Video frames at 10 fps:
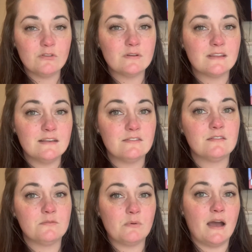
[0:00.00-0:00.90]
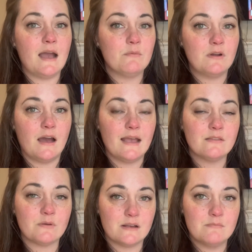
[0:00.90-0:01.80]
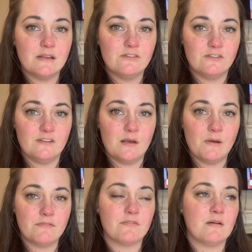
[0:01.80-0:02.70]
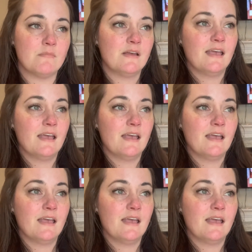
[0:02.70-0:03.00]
3 things is what I would highly recommend to stay away from.